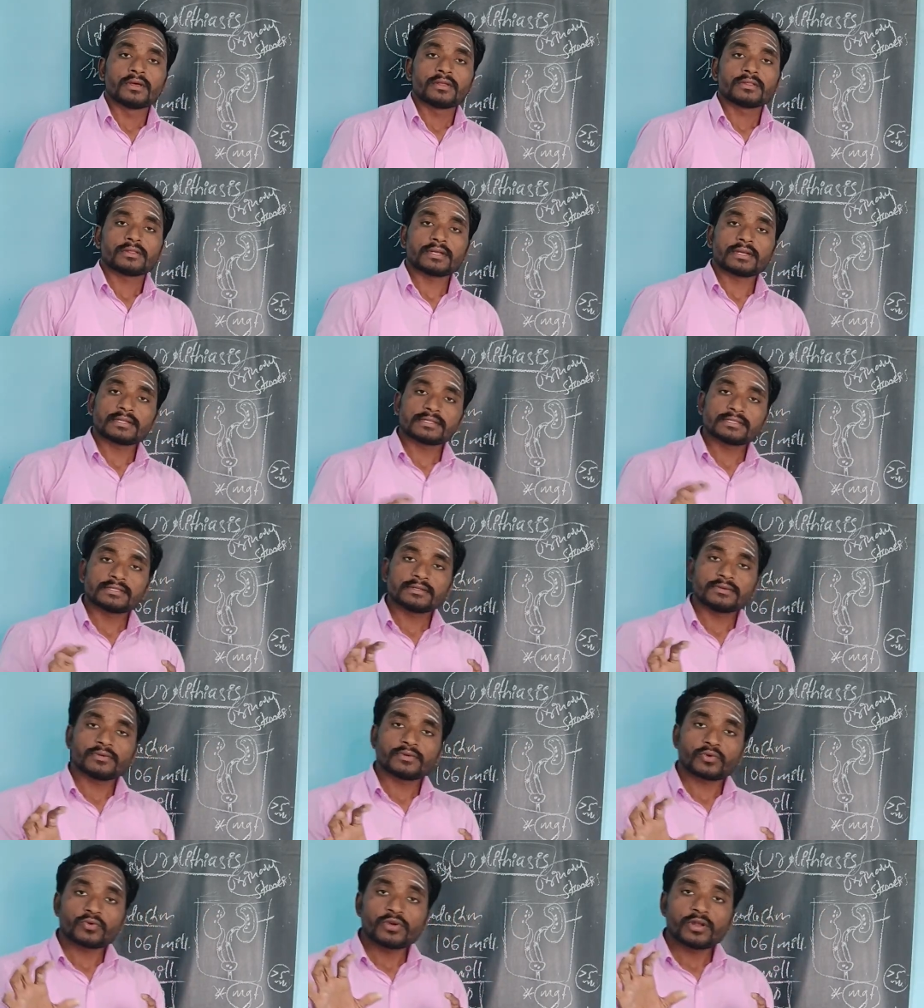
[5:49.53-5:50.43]
The
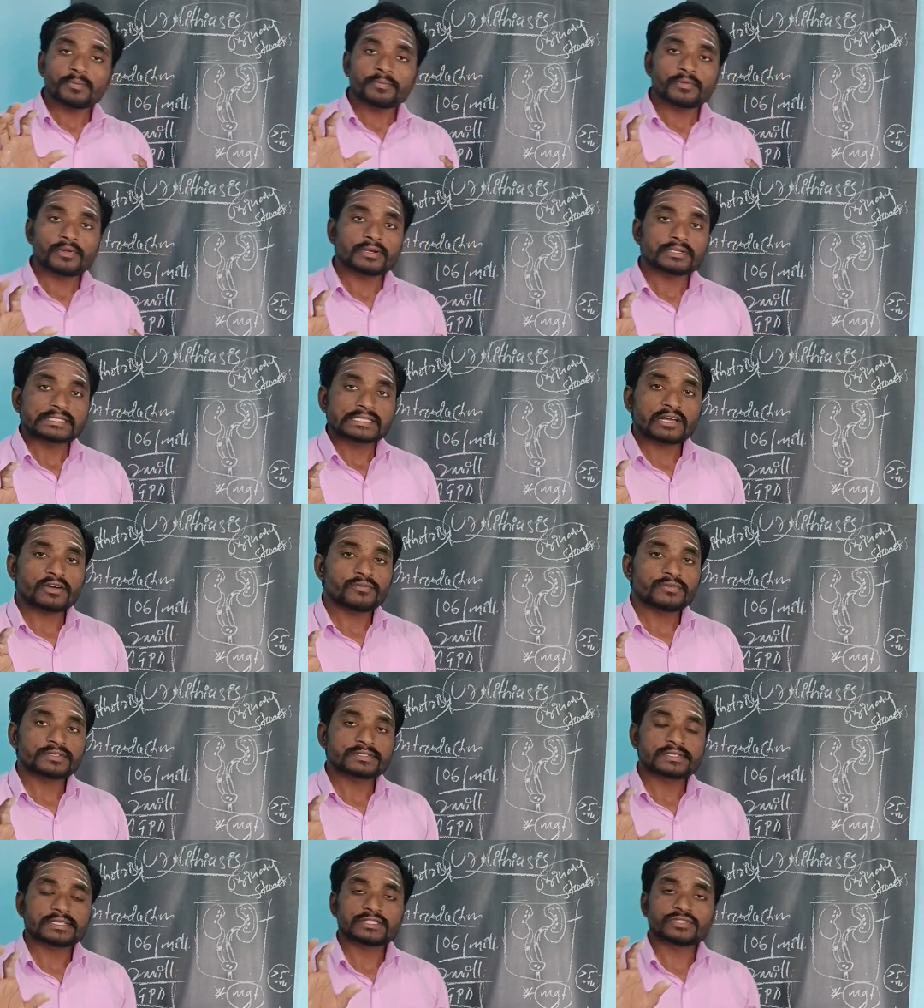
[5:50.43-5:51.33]
role of nursing
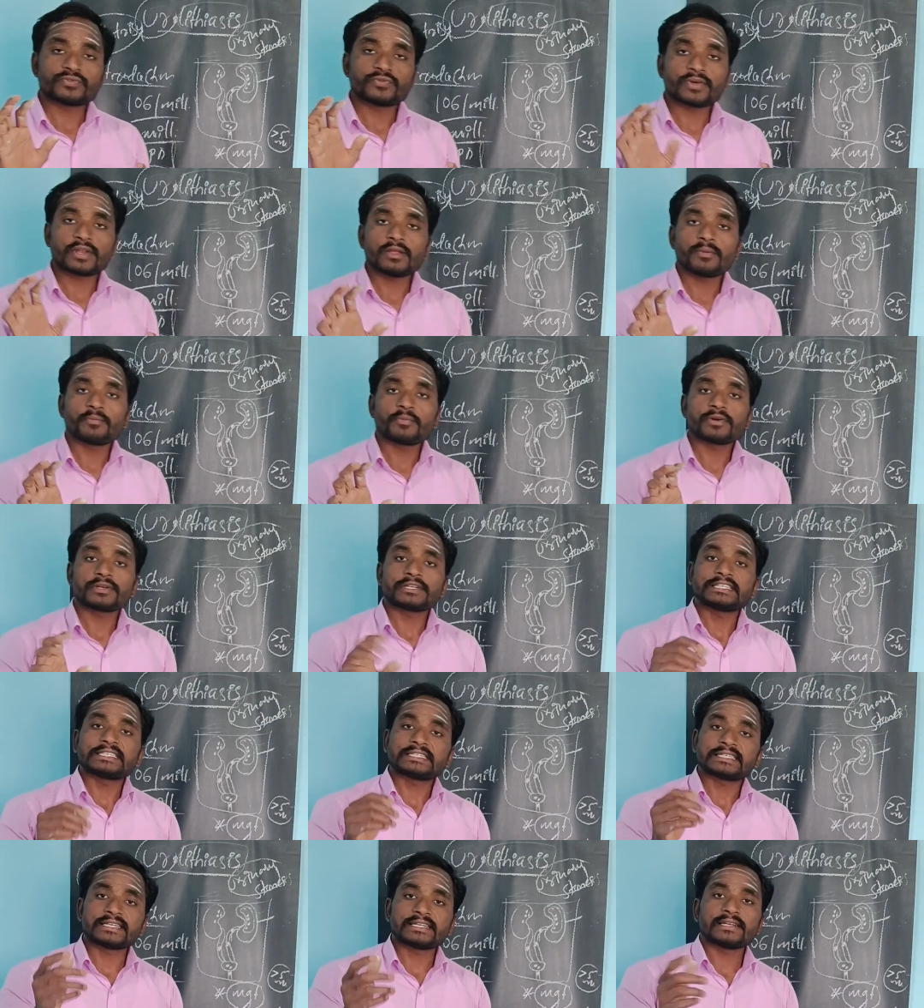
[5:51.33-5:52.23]
officer is very
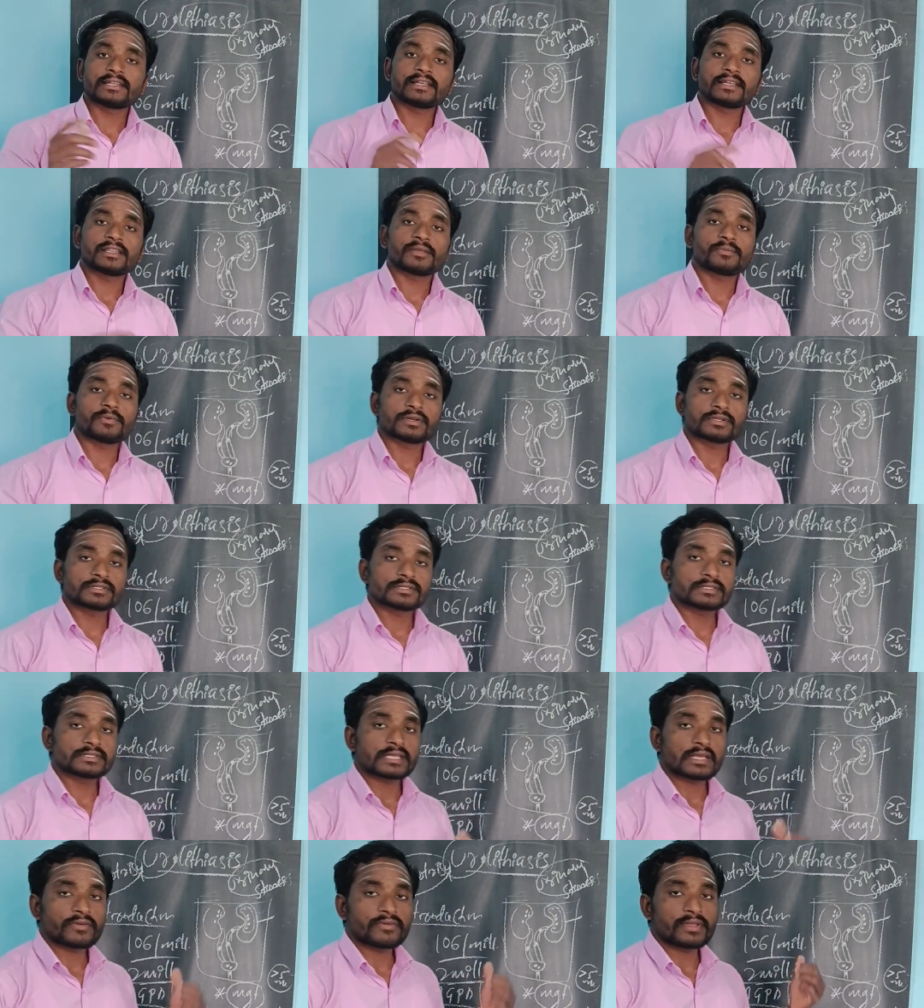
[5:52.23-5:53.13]
important, treating the
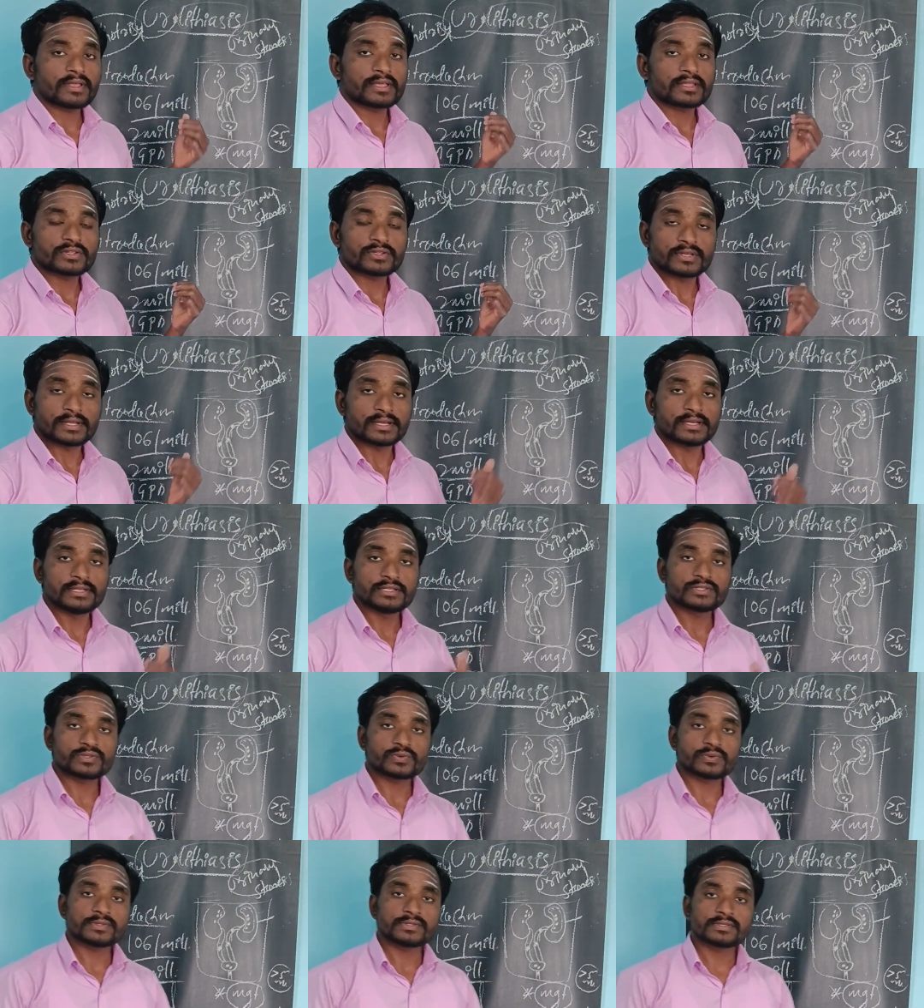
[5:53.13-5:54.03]
persons having kidney
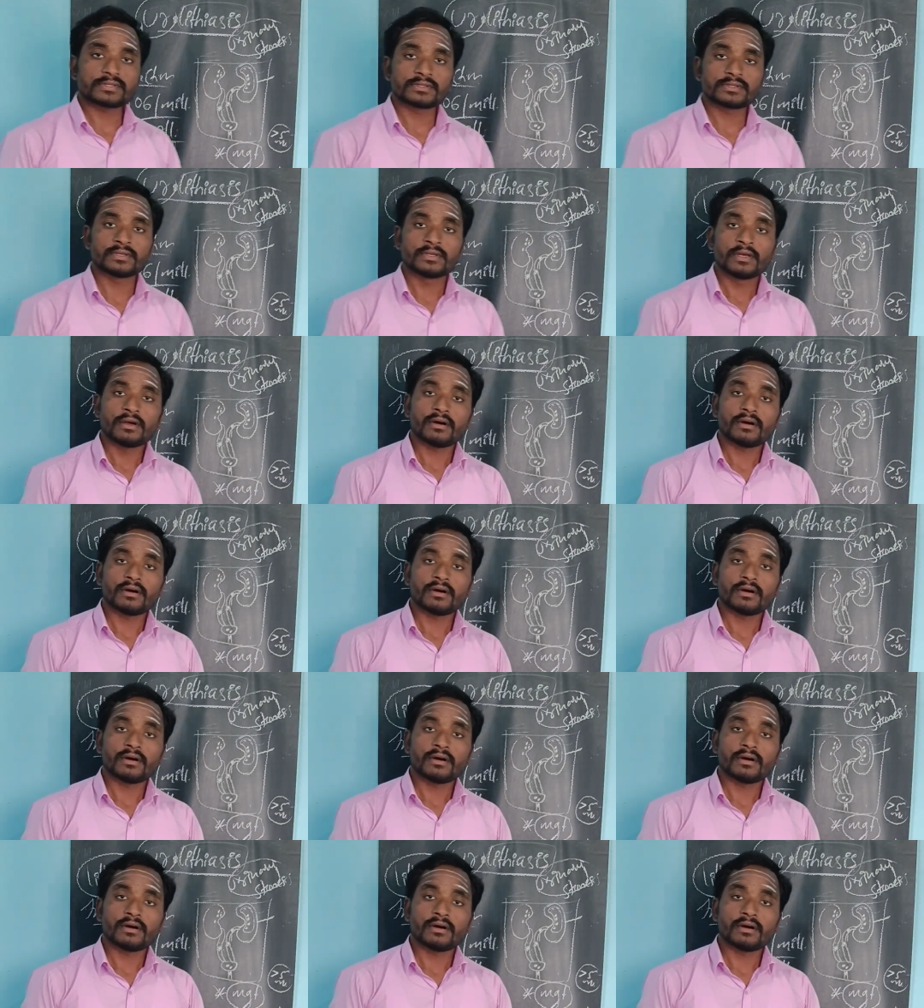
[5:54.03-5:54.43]
stones